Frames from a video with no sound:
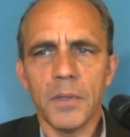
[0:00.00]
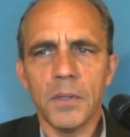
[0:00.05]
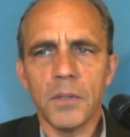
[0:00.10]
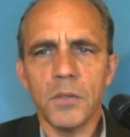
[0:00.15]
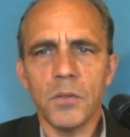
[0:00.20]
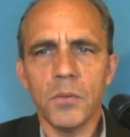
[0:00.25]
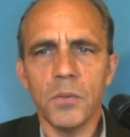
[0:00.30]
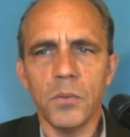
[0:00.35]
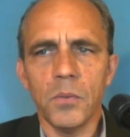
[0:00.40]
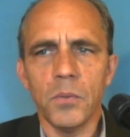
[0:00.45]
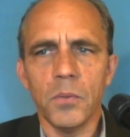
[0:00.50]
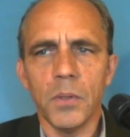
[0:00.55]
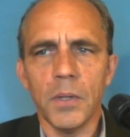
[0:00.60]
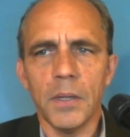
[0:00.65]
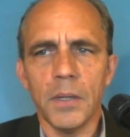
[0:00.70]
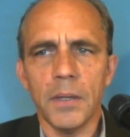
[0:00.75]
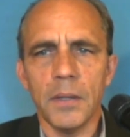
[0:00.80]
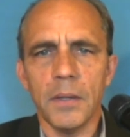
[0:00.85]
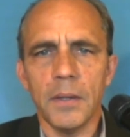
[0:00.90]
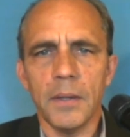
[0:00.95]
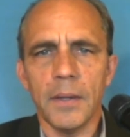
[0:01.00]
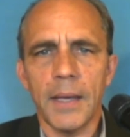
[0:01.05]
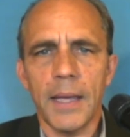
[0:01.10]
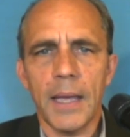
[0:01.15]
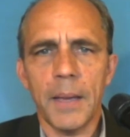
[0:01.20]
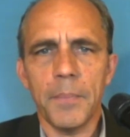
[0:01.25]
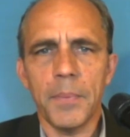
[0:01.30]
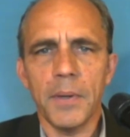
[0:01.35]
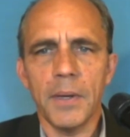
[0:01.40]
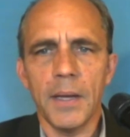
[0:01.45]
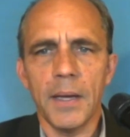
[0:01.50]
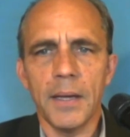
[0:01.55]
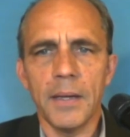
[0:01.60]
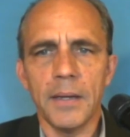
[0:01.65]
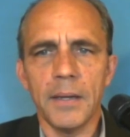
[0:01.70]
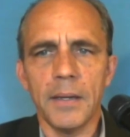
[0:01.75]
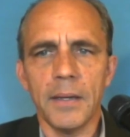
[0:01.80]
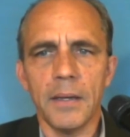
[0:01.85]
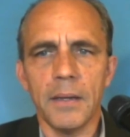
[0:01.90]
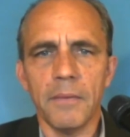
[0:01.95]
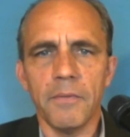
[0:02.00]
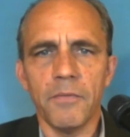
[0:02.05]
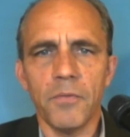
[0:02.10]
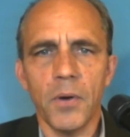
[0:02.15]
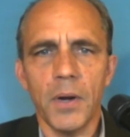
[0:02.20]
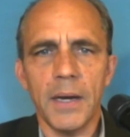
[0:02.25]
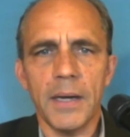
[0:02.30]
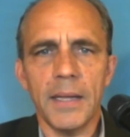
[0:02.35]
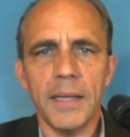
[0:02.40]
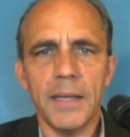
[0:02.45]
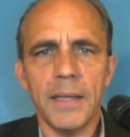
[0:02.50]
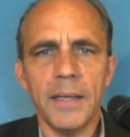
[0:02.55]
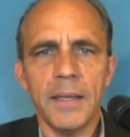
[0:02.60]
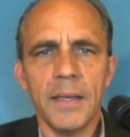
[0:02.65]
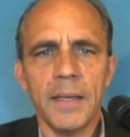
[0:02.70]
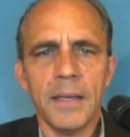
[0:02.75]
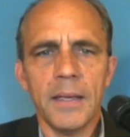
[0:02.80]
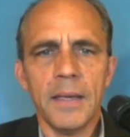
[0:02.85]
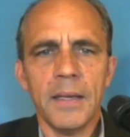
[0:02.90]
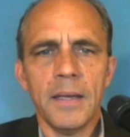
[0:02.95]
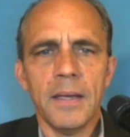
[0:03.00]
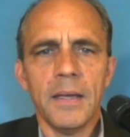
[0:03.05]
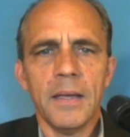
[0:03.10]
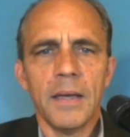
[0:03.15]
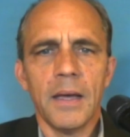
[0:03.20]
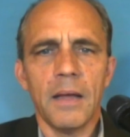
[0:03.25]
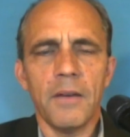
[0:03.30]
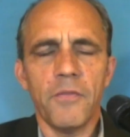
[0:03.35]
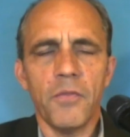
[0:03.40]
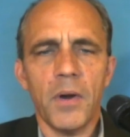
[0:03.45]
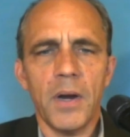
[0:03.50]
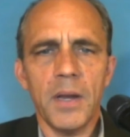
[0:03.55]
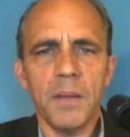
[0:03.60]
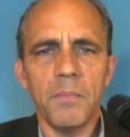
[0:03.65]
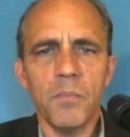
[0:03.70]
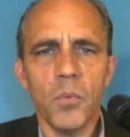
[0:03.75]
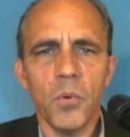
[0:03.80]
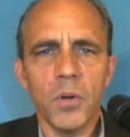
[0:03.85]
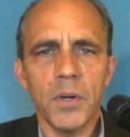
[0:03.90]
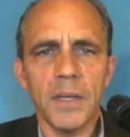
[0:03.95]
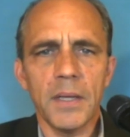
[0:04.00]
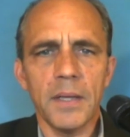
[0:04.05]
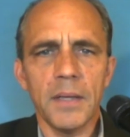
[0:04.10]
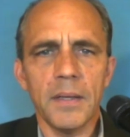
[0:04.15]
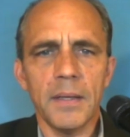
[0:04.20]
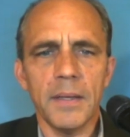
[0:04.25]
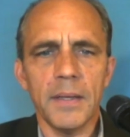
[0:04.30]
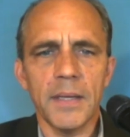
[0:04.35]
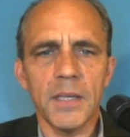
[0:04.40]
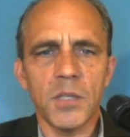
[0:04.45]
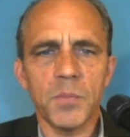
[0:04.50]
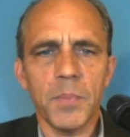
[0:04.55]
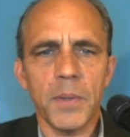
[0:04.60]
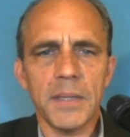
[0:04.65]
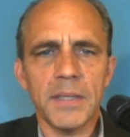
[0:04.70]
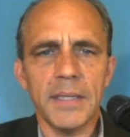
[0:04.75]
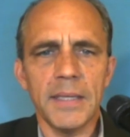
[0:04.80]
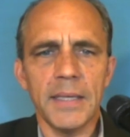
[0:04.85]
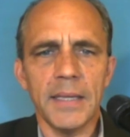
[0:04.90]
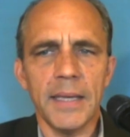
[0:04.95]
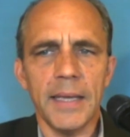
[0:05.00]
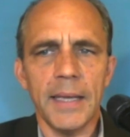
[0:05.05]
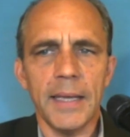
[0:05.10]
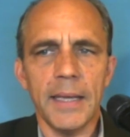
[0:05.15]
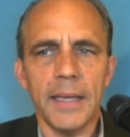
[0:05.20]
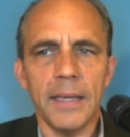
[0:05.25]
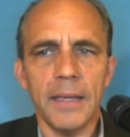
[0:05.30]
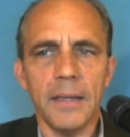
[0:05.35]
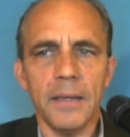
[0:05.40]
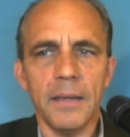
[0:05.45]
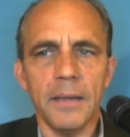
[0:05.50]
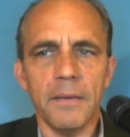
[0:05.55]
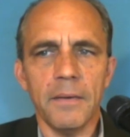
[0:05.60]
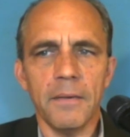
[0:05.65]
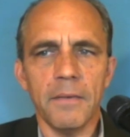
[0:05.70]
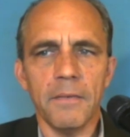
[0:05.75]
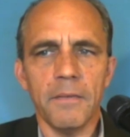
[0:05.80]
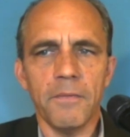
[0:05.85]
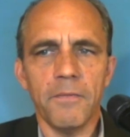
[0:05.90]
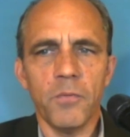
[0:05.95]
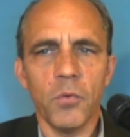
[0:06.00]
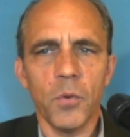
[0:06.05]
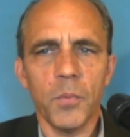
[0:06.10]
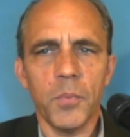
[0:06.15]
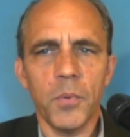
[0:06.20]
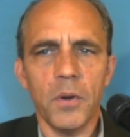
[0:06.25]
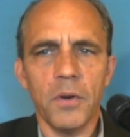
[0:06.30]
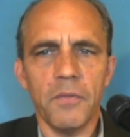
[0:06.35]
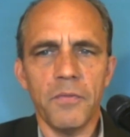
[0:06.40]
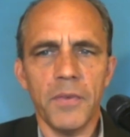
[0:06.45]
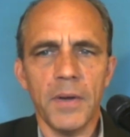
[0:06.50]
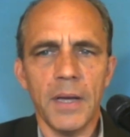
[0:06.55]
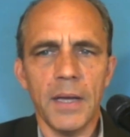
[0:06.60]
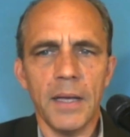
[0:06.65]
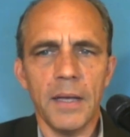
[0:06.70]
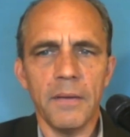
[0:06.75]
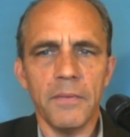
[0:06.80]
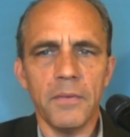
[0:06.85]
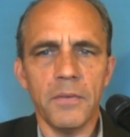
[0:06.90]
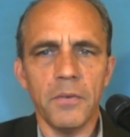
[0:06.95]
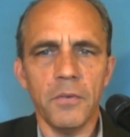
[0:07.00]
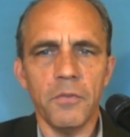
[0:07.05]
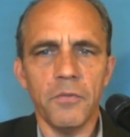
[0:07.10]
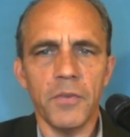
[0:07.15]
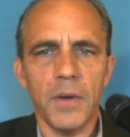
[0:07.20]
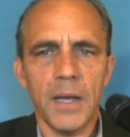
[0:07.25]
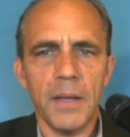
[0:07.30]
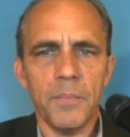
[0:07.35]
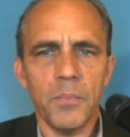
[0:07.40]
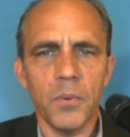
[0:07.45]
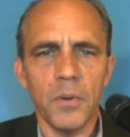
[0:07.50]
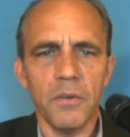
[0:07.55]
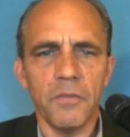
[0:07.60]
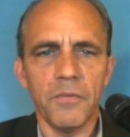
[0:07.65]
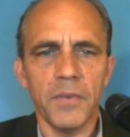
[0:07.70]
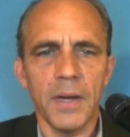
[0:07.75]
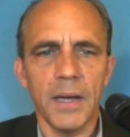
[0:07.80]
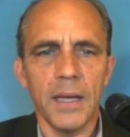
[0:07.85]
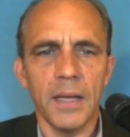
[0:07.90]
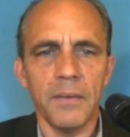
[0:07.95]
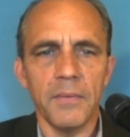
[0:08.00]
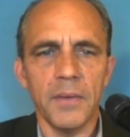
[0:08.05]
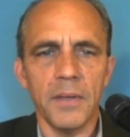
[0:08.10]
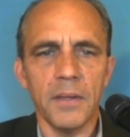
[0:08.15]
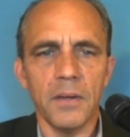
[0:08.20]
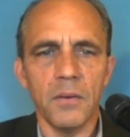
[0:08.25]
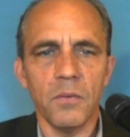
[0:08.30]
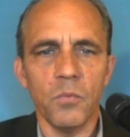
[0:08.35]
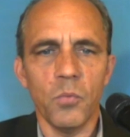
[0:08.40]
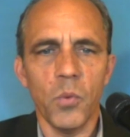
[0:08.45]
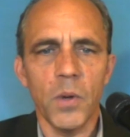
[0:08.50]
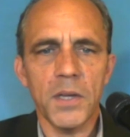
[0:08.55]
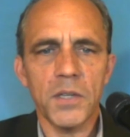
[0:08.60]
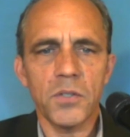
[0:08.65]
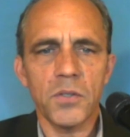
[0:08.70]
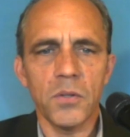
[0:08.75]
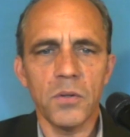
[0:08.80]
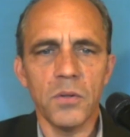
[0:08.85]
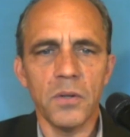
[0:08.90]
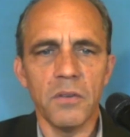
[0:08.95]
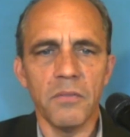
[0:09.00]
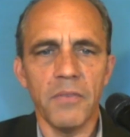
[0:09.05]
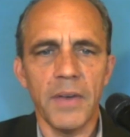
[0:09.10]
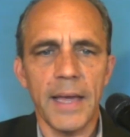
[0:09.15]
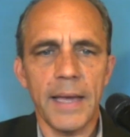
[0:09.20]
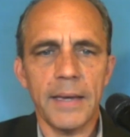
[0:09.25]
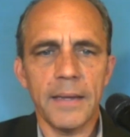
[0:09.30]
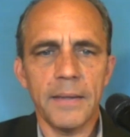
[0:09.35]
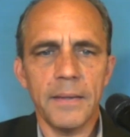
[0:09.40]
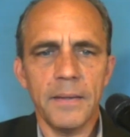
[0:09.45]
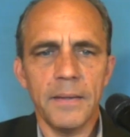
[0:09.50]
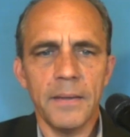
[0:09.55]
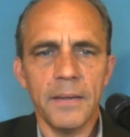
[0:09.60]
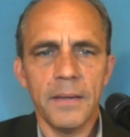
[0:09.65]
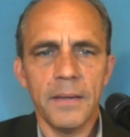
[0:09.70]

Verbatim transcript: to uh, happen on uh, Friday. On Friday morning, expecting a 4.5 to 5.5 in western Nevada,